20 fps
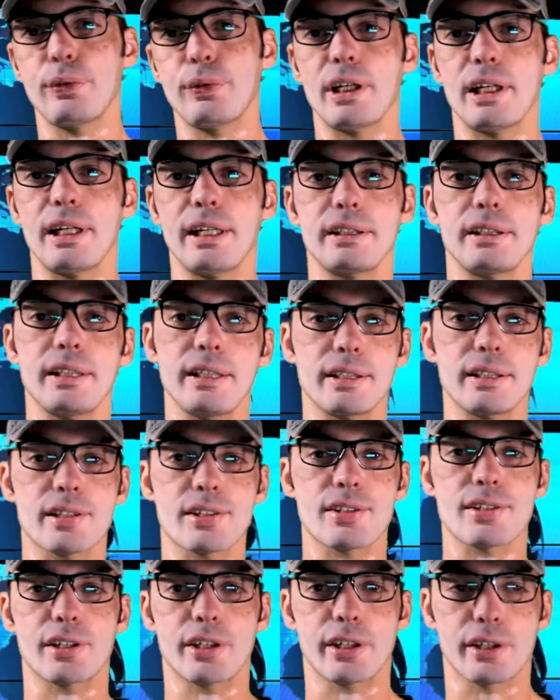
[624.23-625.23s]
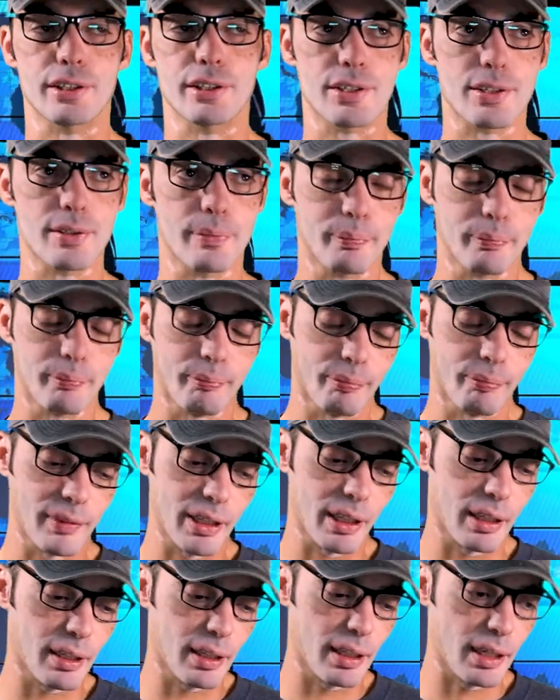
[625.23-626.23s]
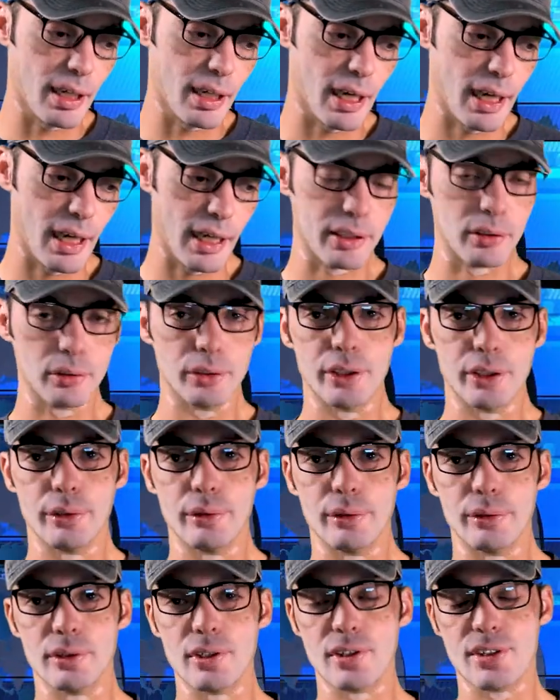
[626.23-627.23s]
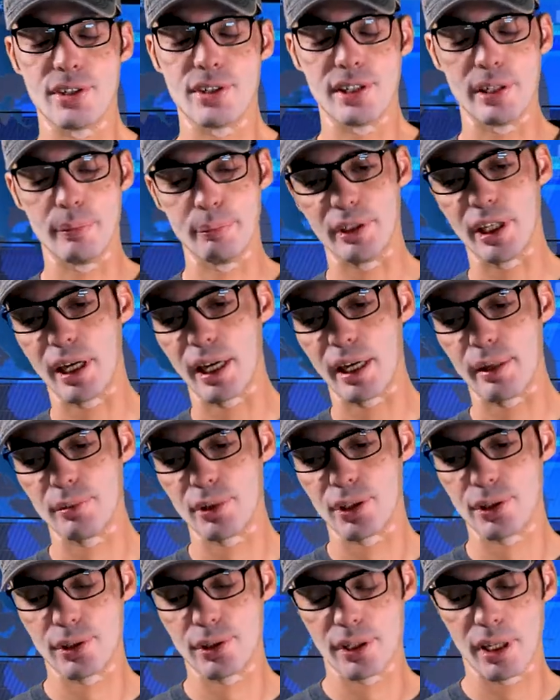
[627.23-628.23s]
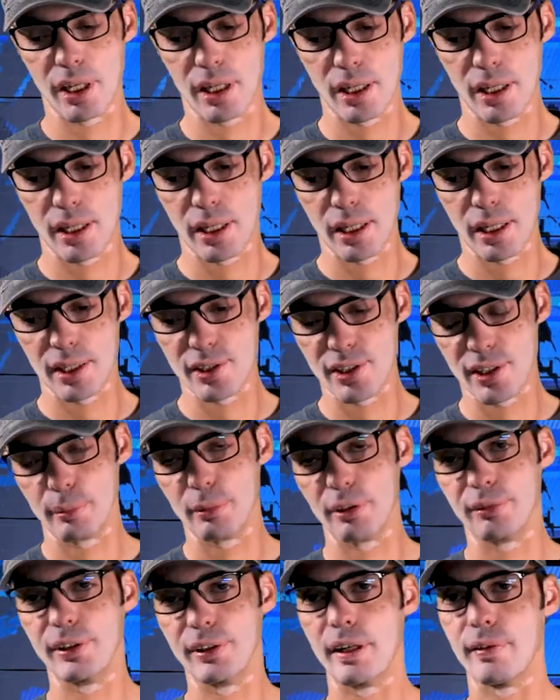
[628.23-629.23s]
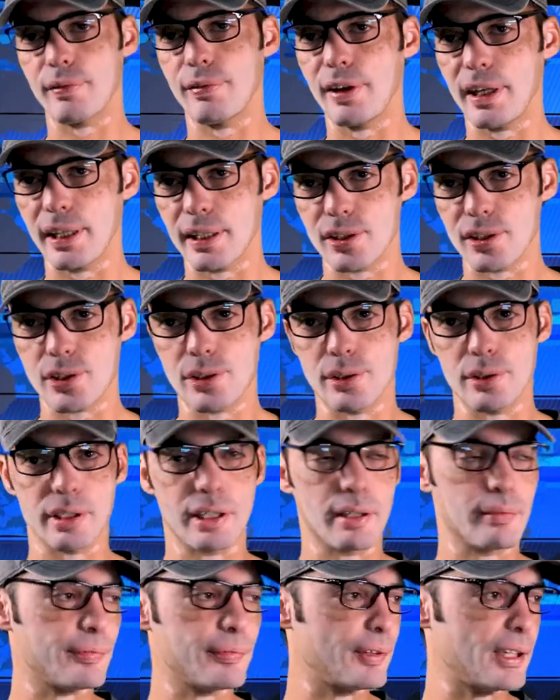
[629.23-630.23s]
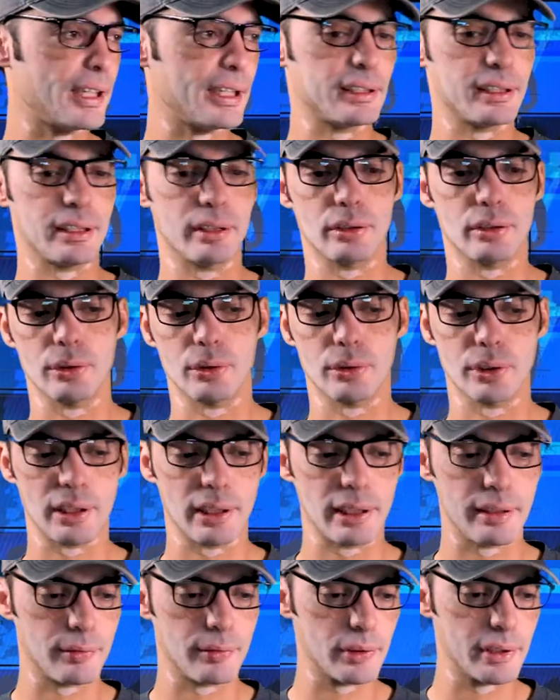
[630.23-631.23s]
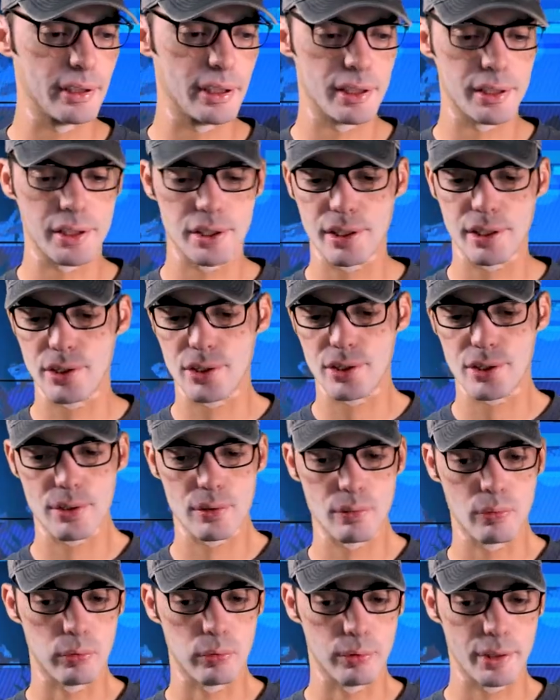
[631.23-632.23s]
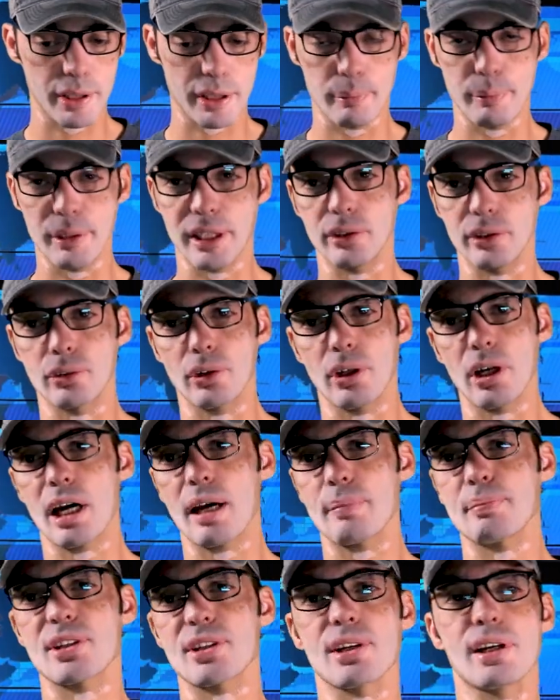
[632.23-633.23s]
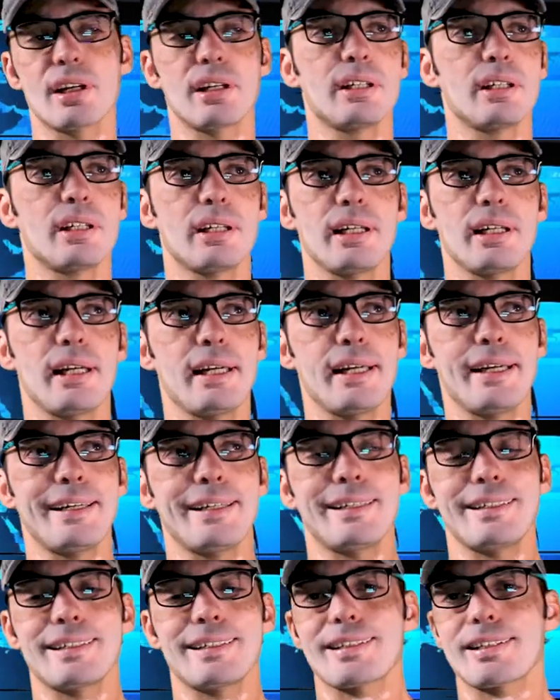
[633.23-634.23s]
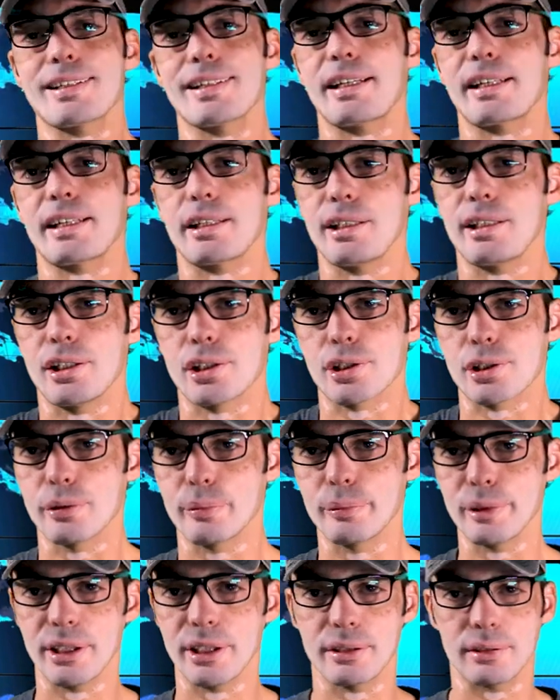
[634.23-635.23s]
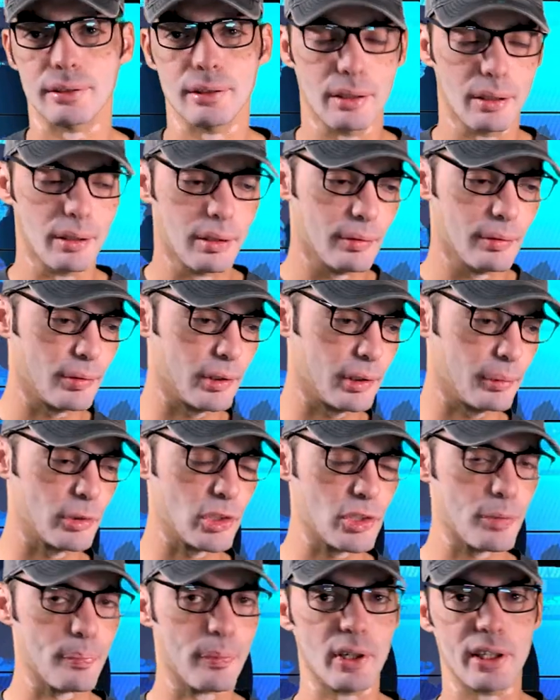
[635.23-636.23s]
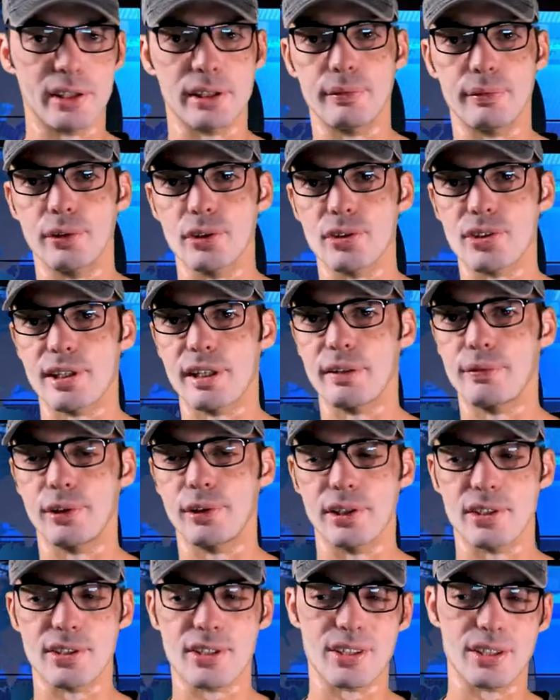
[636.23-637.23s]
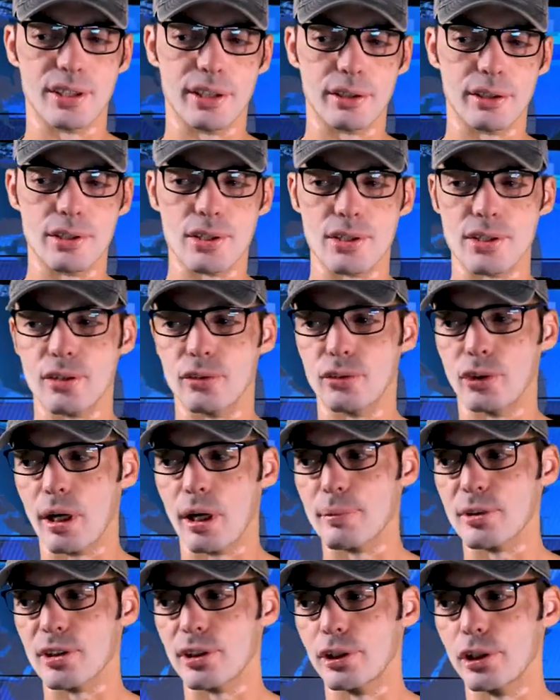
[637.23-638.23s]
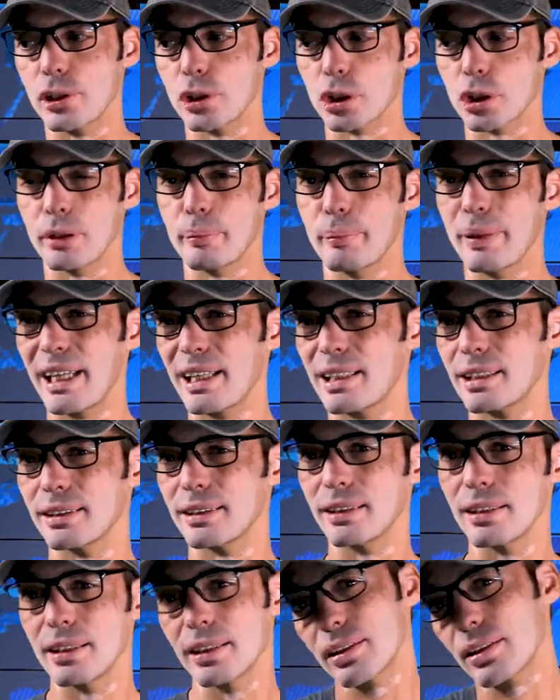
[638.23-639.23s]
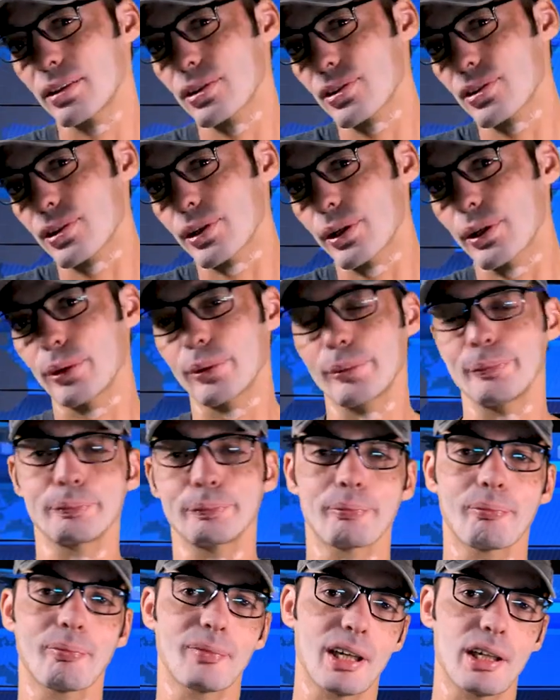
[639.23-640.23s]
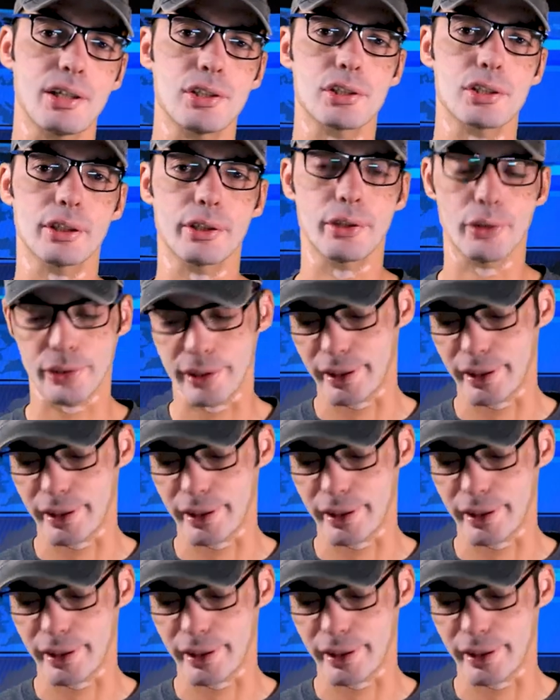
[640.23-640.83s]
find in the circus. I don't know. Sometimes uh, some of the events you can find in lower level dungeons, really big drops, and it's not an issue. But for the most part, I feel safer in circus. The drops are usually better, so I usually go